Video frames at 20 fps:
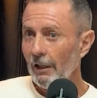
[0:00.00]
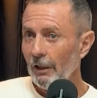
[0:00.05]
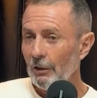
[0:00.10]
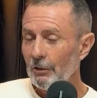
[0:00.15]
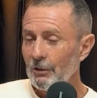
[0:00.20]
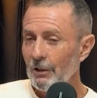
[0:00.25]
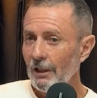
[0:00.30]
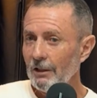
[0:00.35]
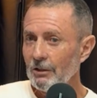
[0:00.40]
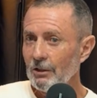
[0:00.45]
he
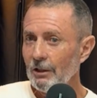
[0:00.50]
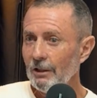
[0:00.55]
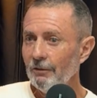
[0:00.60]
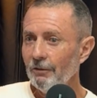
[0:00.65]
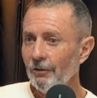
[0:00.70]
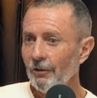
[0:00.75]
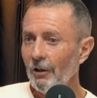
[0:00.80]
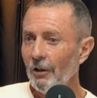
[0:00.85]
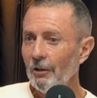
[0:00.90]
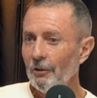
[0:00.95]
was actually
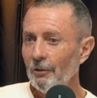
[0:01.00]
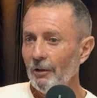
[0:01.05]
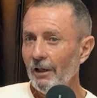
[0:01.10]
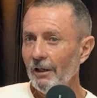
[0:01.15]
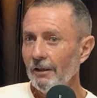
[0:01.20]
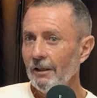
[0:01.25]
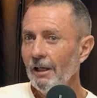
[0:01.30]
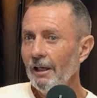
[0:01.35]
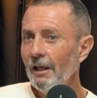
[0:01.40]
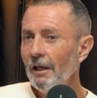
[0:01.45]
flying
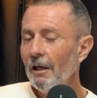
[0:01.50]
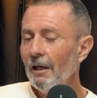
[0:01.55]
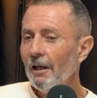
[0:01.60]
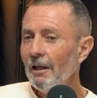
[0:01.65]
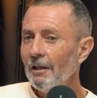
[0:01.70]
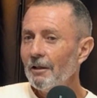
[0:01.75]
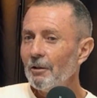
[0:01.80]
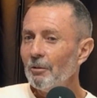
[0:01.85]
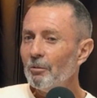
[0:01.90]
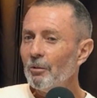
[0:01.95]
around.
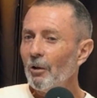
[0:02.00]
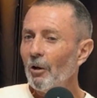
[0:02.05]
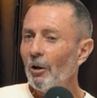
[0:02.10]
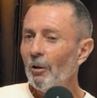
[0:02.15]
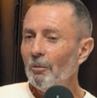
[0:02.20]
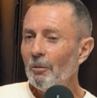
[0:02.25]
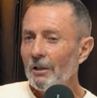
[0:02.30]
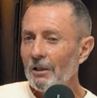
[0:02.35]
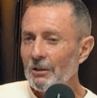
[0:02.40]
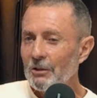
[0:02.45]
The
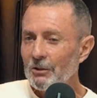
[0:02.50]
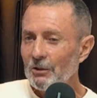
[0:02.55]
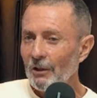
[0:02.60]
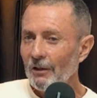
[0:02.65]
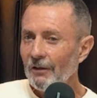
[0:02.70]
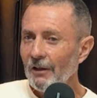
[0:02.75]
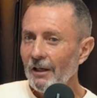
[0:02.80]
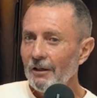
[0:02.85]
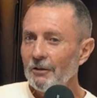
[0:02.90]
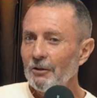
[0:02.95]
Prime Minister
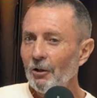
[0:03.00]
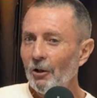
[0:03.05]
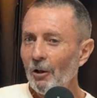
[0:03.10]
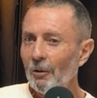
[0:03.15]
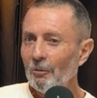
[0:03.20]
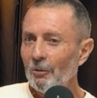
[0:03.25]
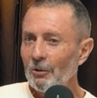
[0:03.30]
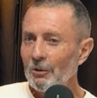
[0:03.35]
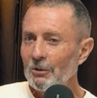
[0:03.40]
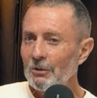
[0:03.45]
at that
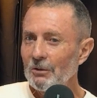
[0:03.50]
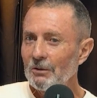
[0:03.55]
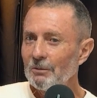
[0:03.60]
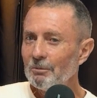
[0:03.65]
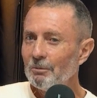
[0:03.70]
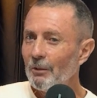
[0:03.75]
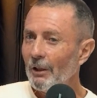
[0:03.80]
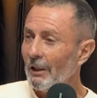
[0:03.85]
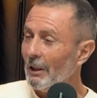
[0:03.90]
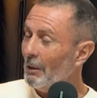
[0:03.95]
time was
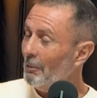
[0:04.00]
Piggy